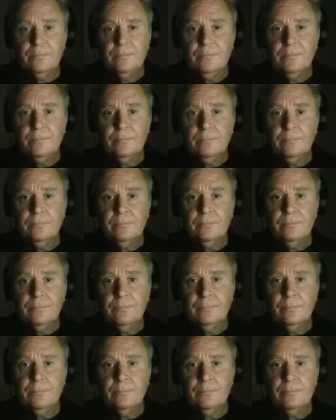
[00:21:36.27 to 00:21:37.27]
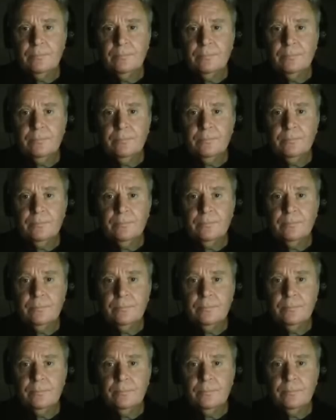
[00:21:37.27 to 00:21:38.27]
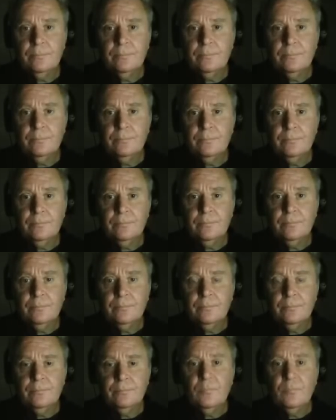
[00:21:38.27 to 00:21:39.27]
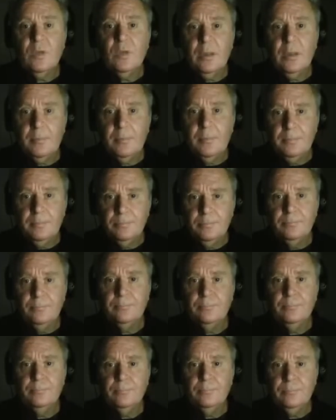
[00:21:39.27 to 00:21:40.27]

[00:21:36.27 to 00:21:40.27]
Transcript: [no speech]